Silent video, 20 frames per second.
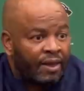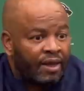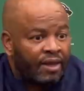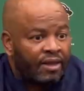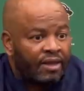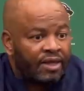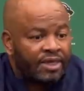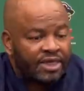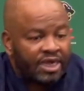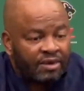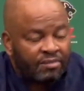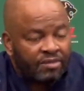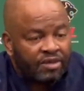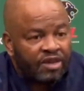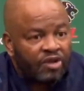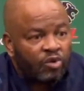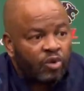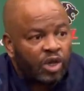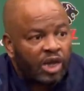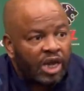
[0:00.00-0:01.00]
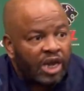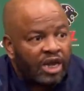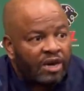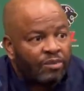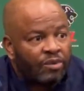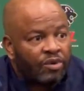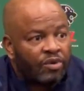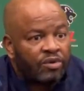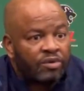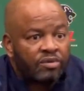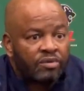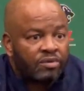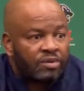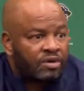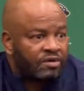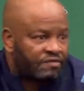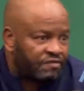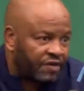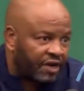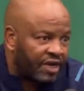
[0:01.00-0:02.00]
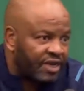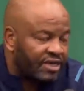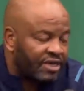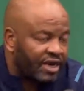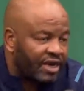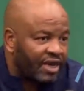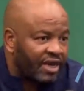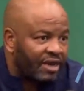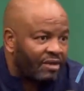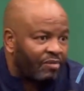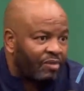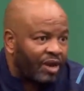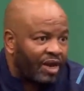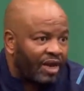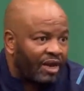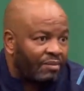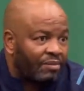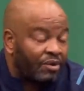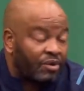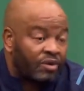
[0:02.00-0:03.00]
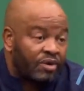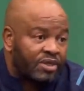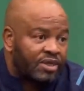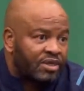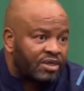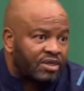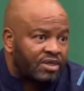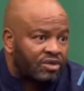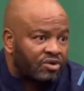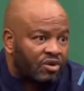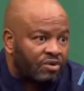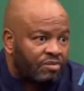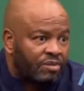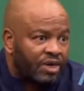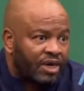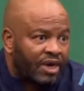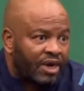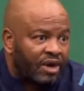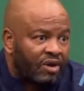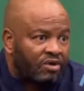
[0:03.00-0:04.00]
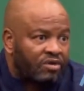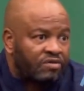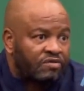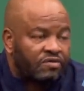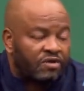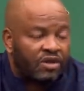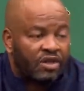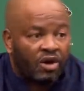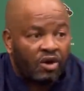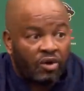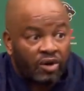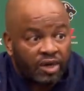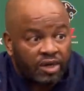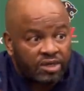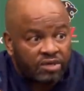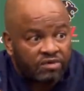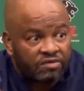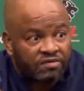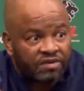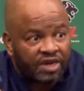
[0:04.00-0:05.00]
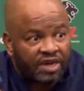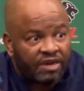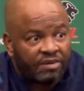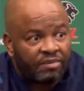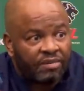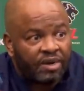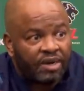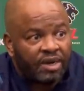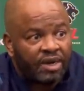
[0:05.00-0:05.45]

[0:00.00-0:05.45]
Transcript: The same thing with Lebu. We've gained another player because he has not been around for the longest of time.